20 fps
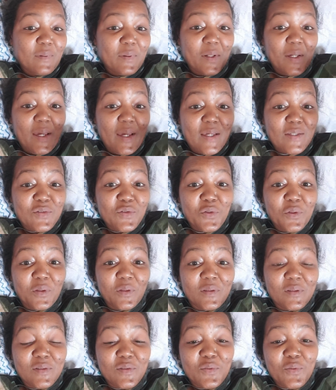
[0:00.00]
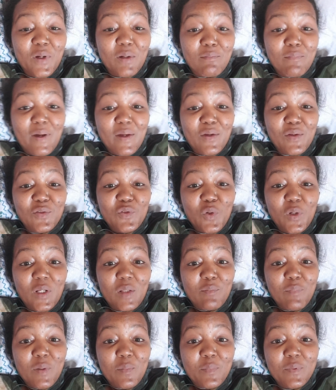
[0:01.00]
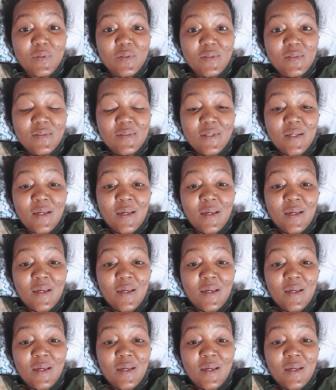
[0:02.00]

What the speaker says: I guess you all want to go and buy your toilet papers.